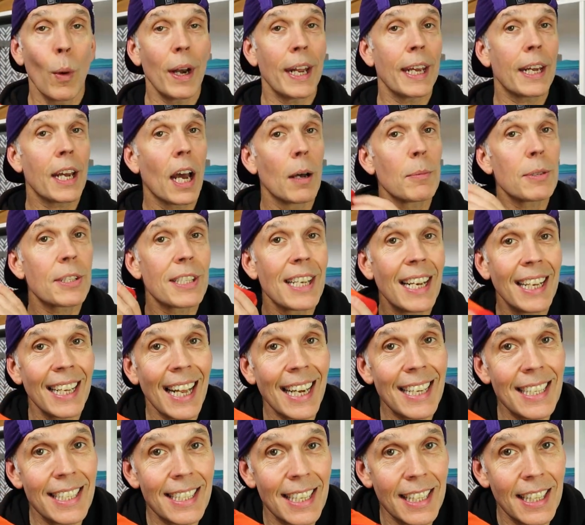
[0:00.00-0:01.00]
When it comes to
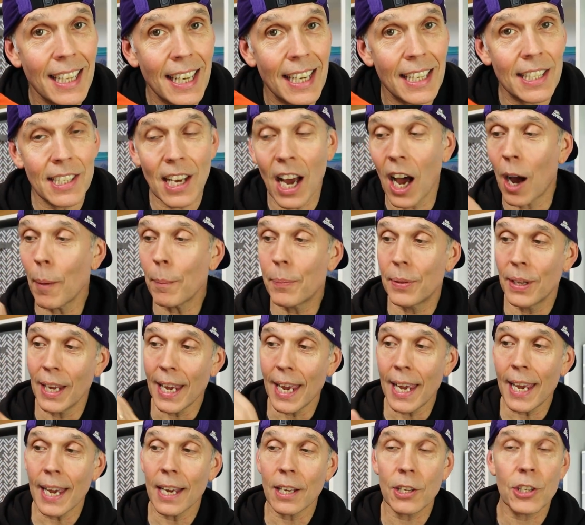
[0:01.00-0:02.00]
lacing these up, the
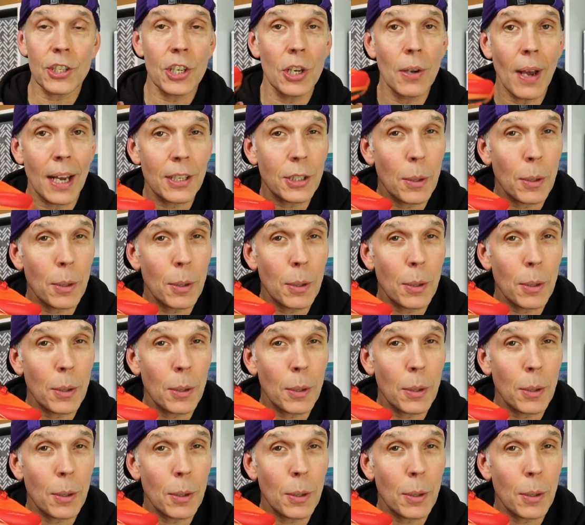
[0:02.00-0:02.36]
EX2